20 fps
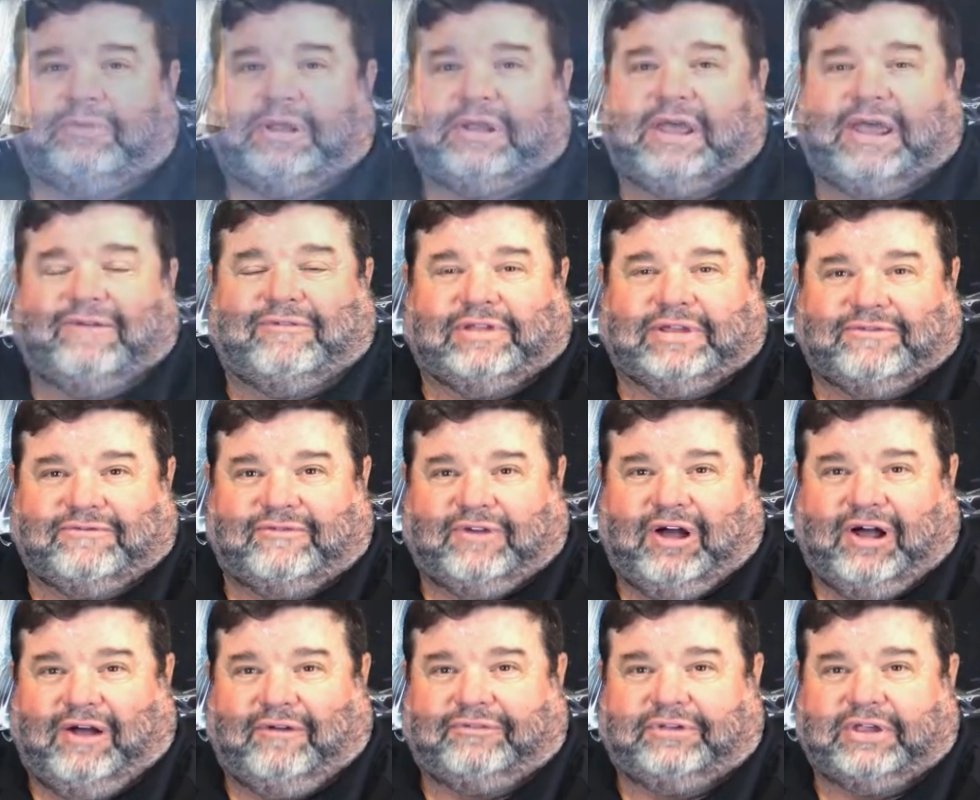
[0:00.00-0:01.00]
been heavily
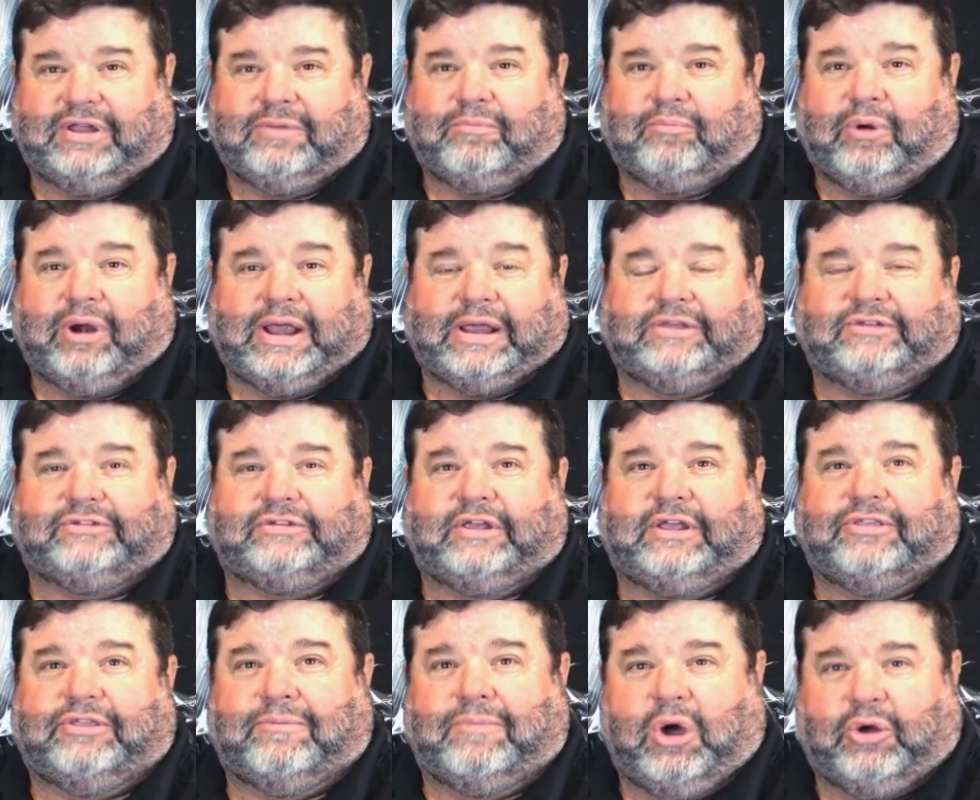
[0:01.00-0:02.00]
involved in brakes
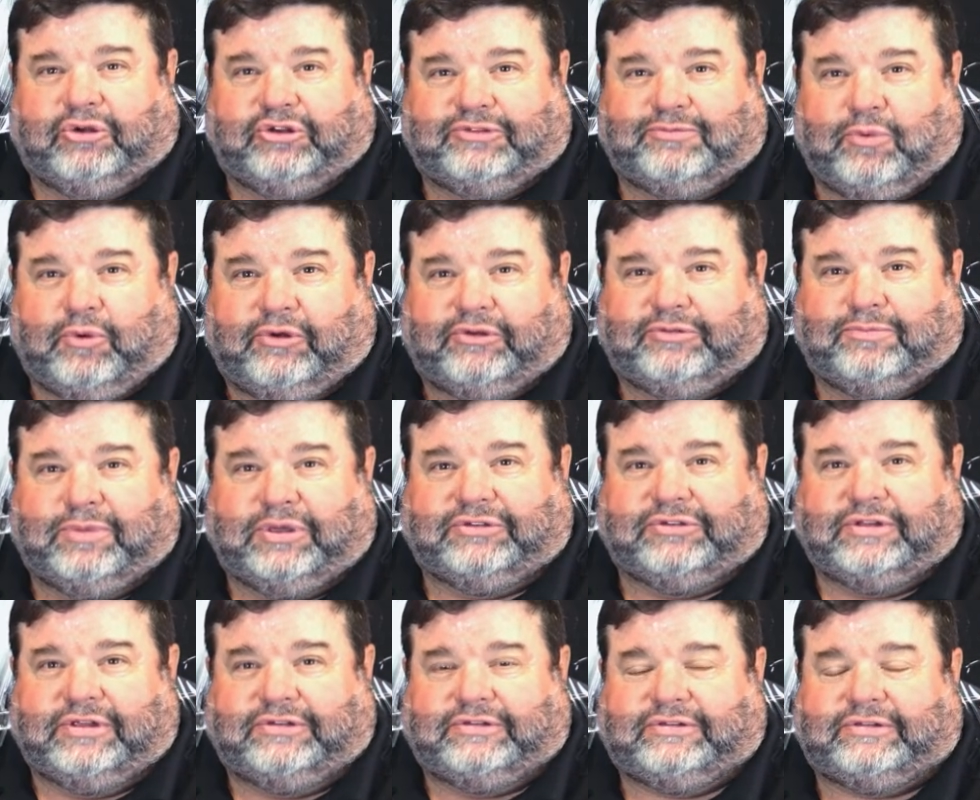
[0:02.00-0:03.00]
in the motorsports
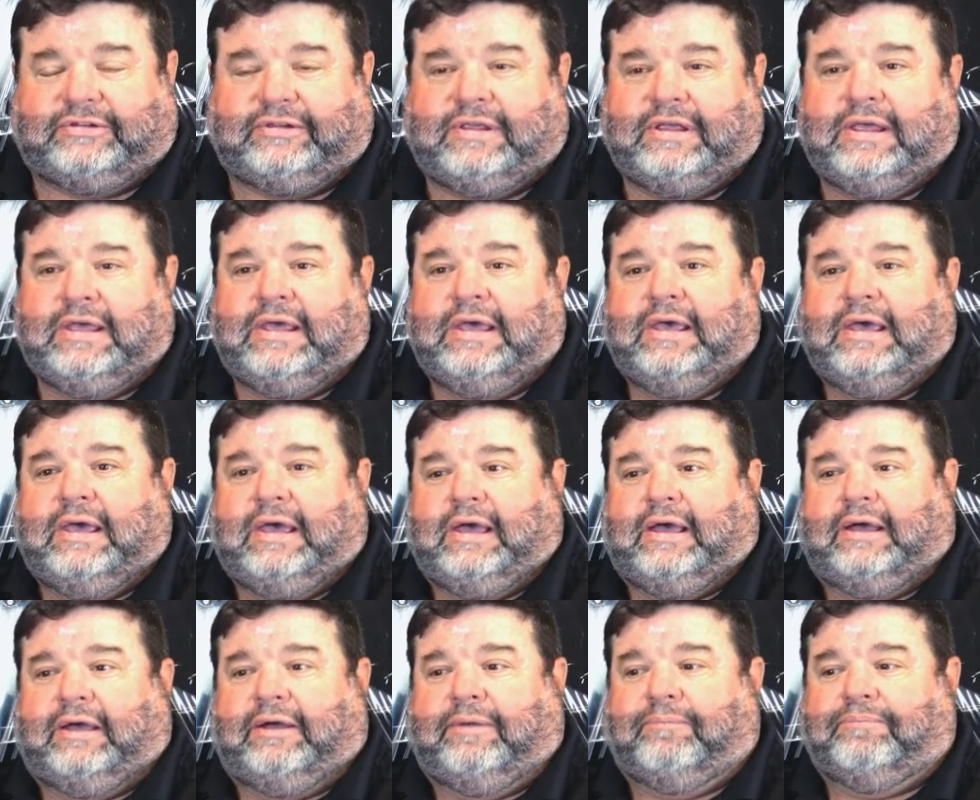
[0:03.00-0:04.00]
business.
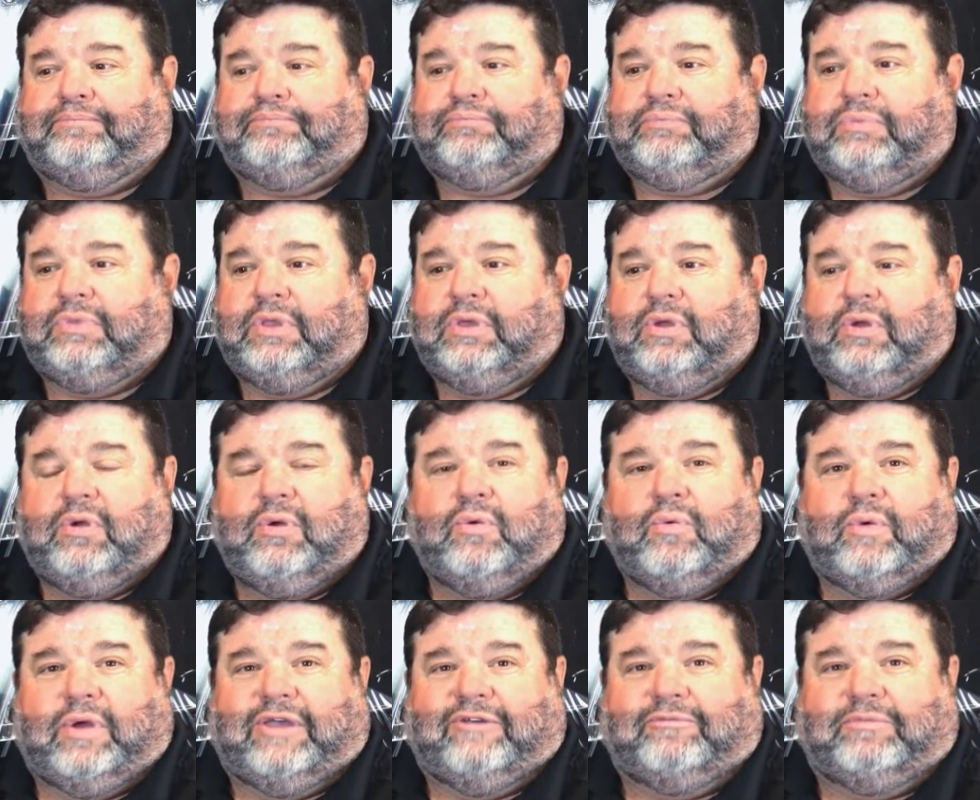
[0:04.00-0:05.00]

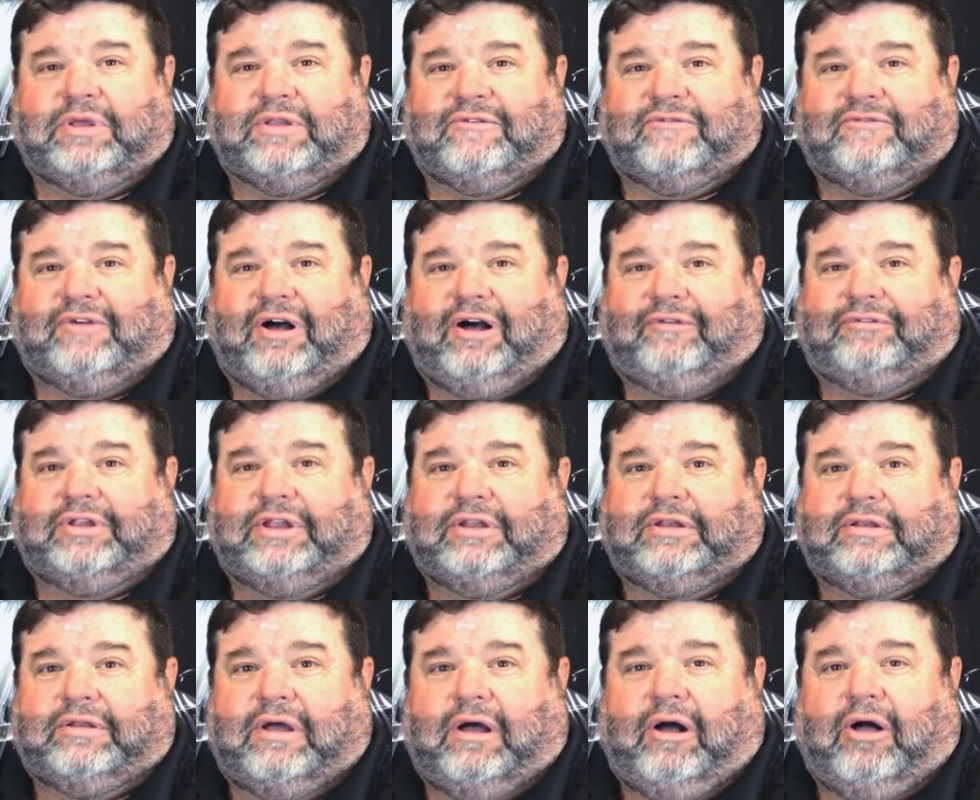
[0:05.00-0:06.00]
We have been involved
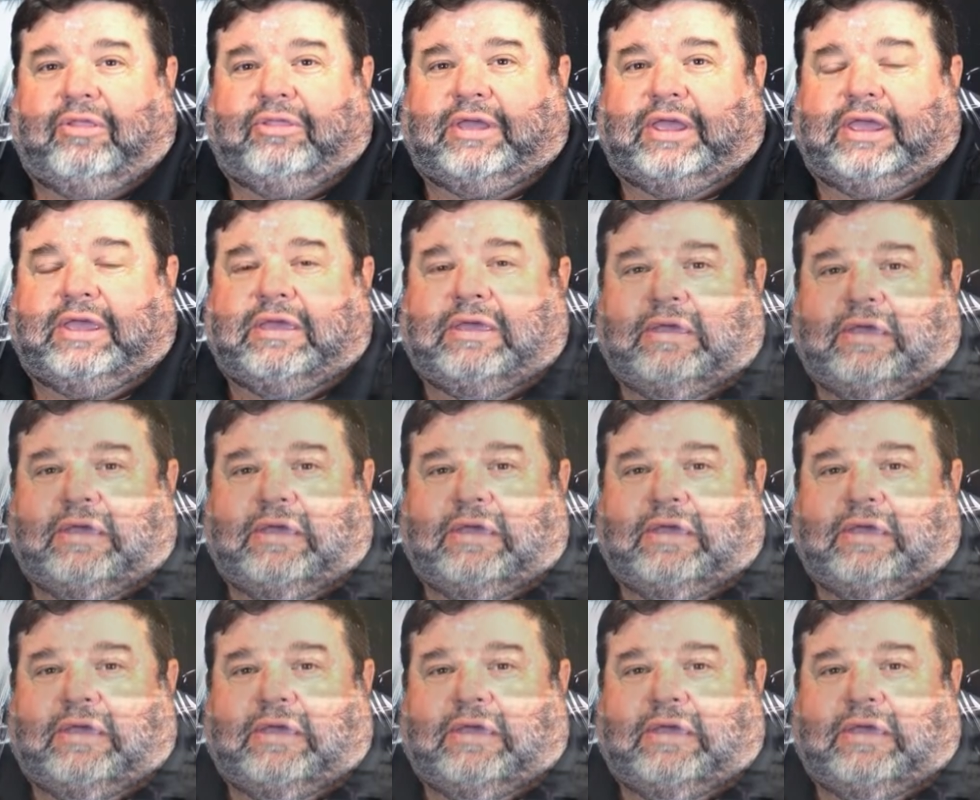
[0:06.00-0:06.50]
in all the